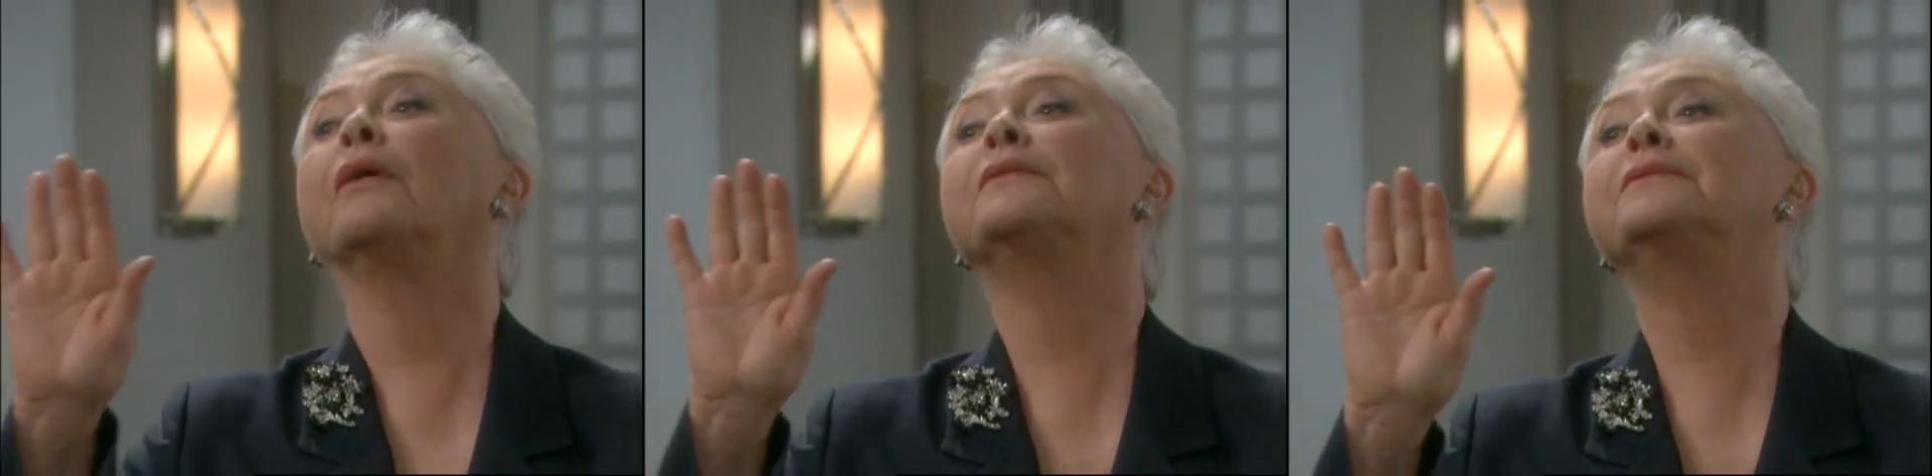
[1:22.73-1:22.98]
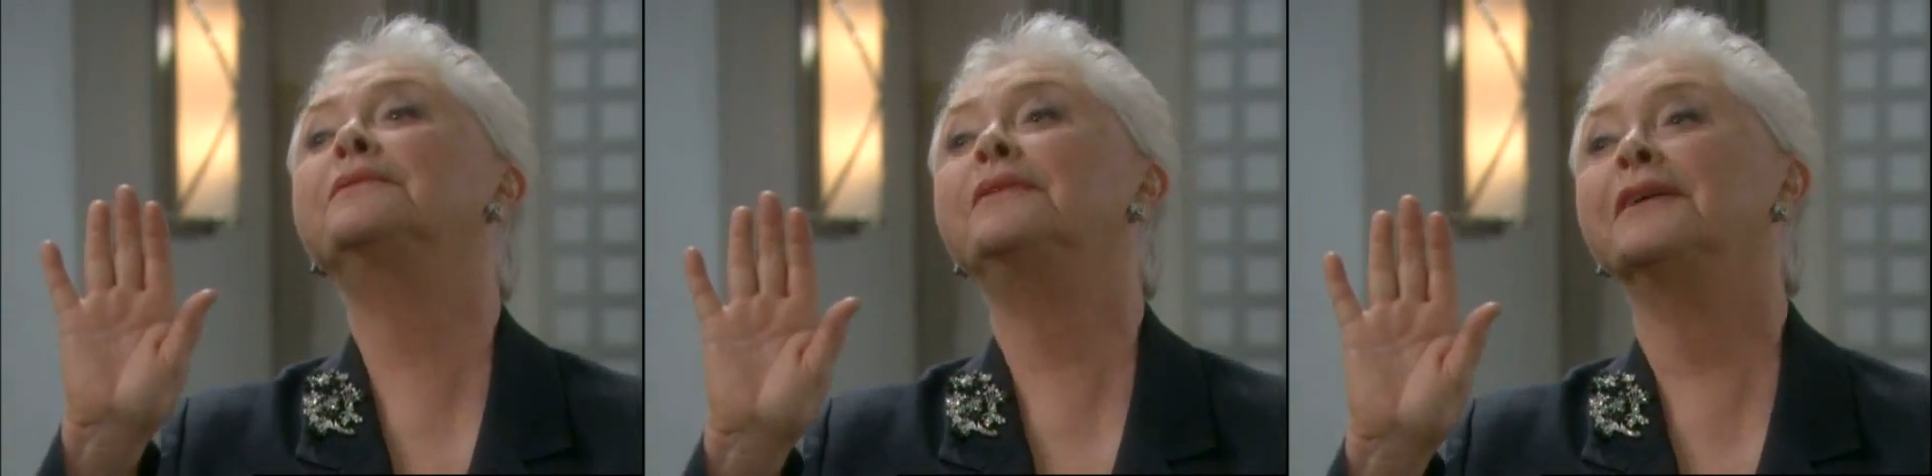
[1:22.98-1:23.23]

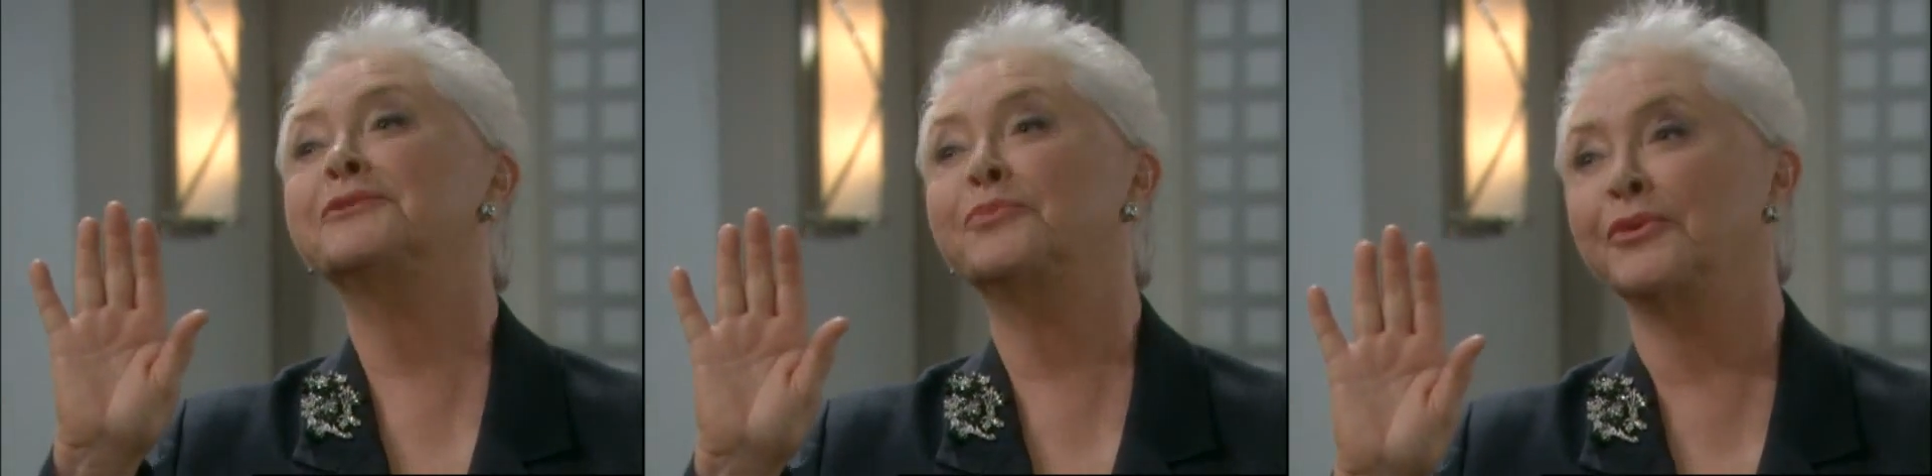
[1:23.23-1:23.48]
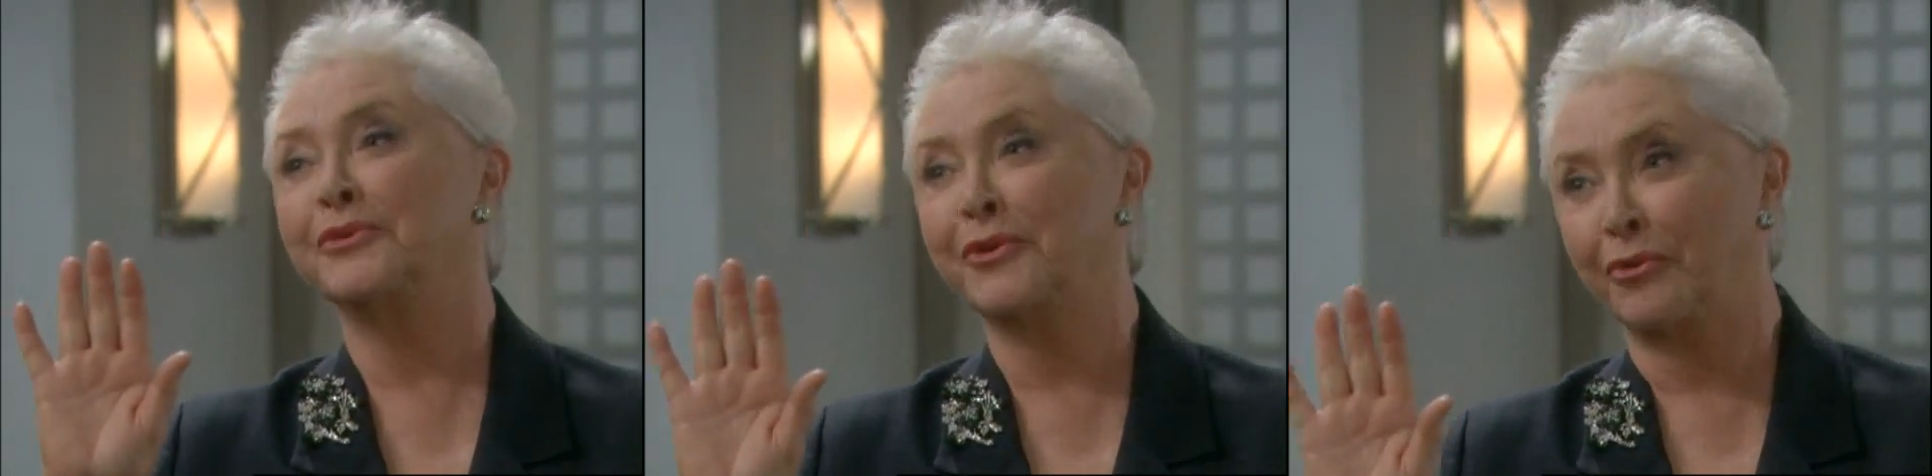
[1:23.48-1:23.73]
are
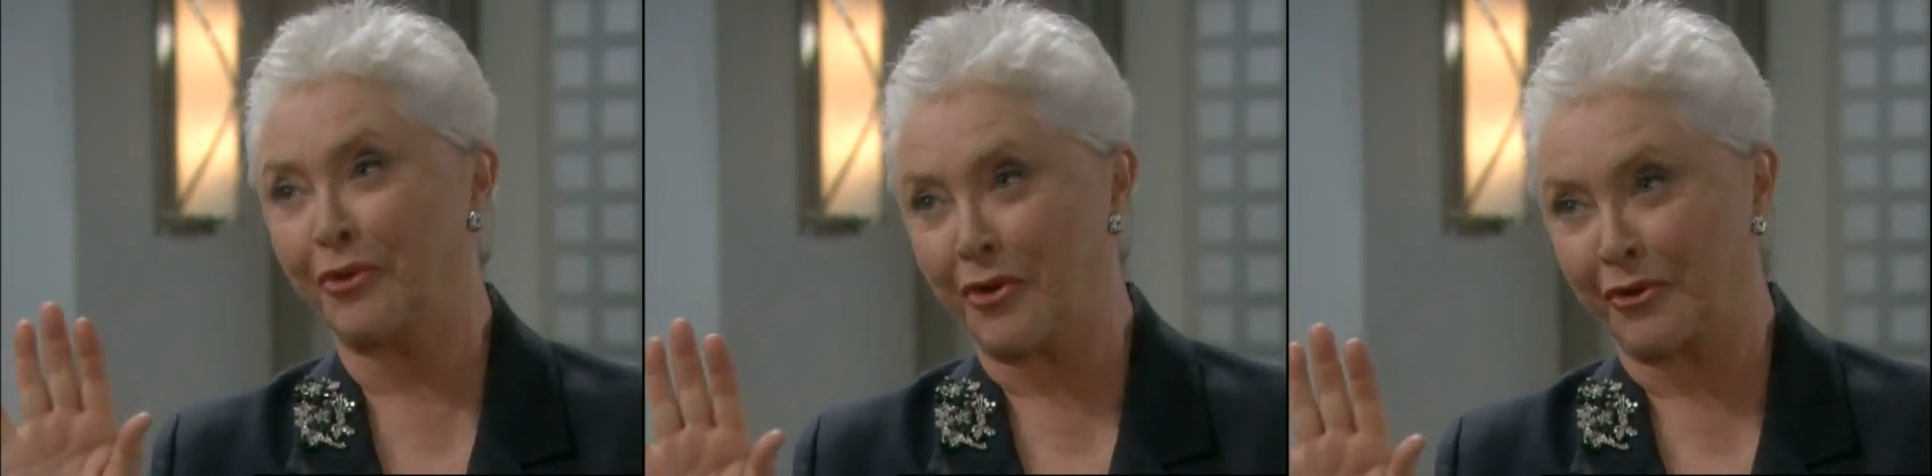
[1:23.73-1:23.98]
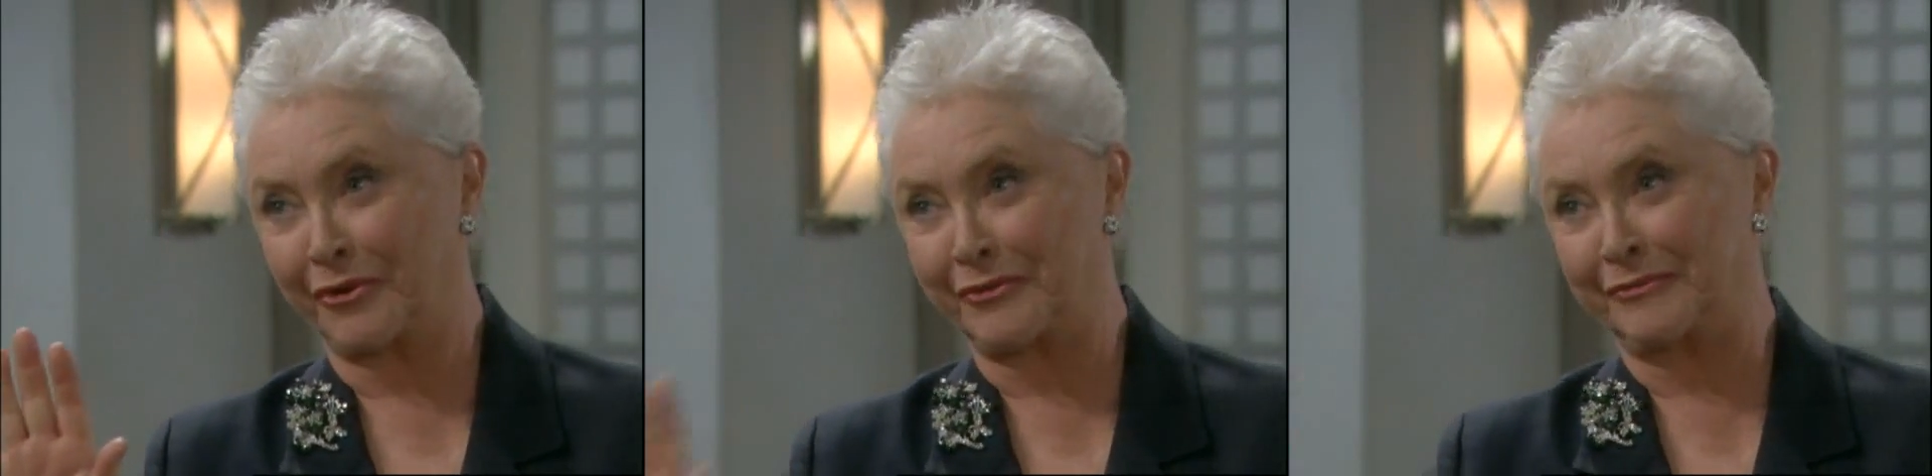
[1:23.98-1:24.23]
desperate no
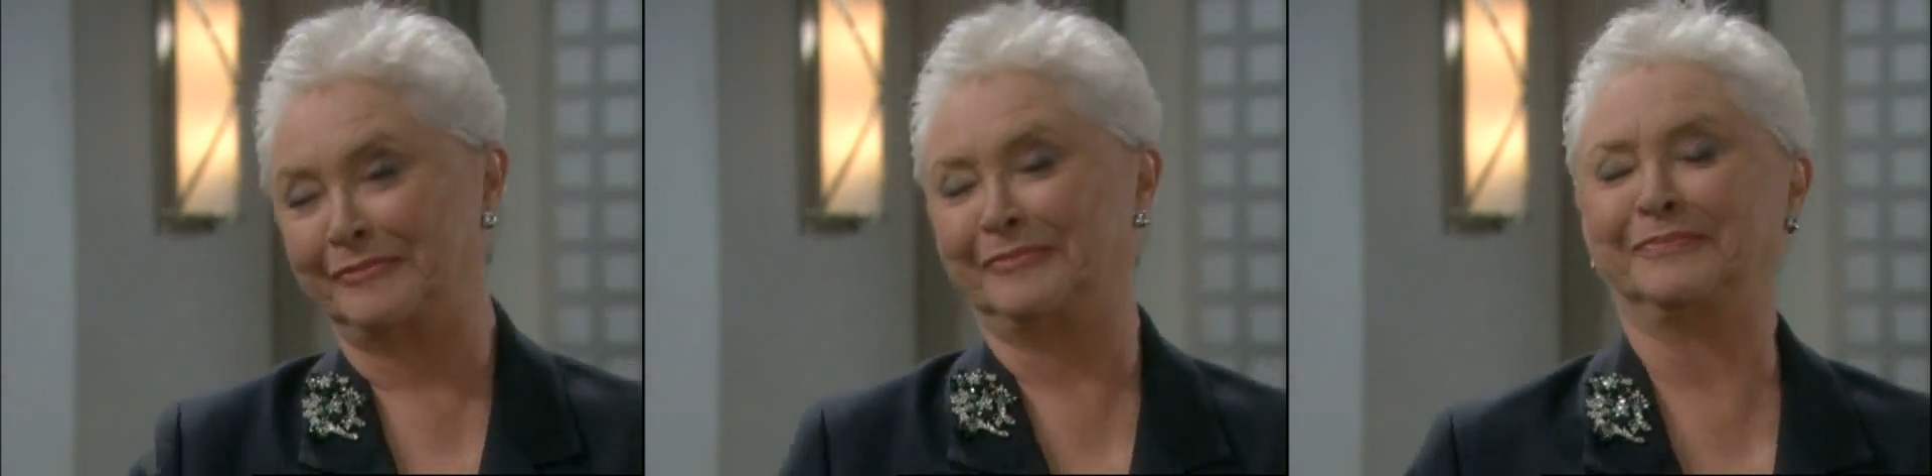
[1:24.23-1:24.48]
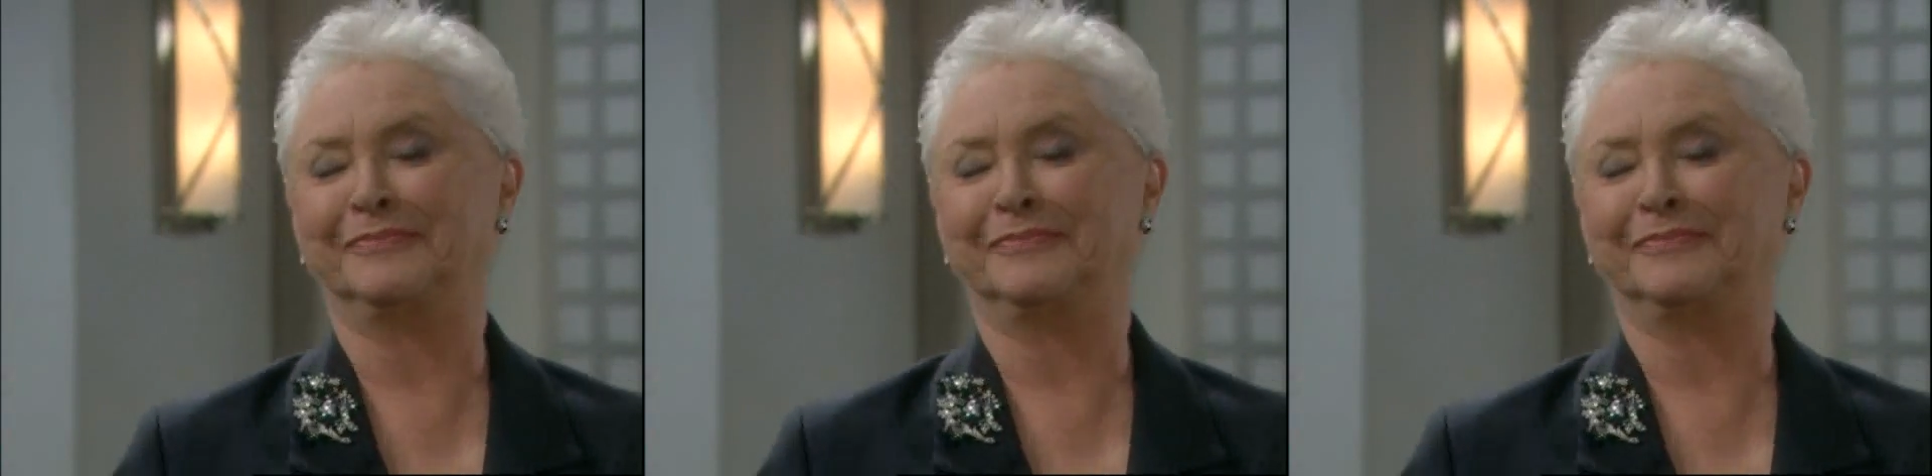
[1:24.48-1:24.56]
longer.